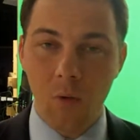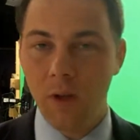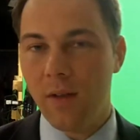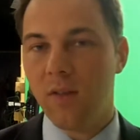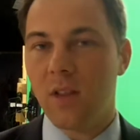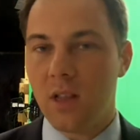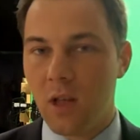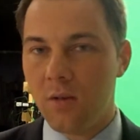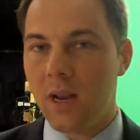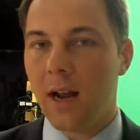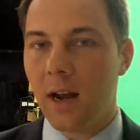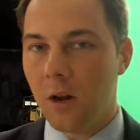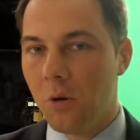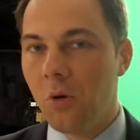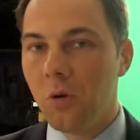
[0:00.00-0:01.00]
give you the
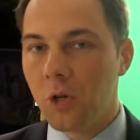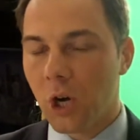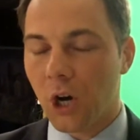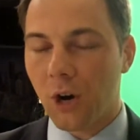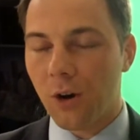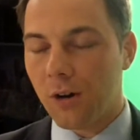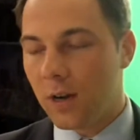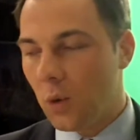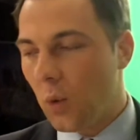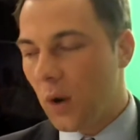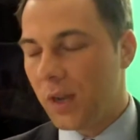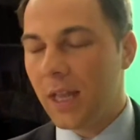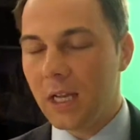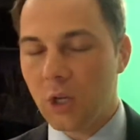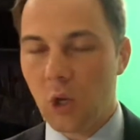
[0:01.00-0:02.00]
lowdown on who's hurt and
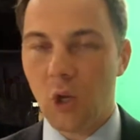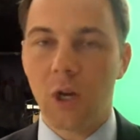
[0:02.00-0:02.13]
what things are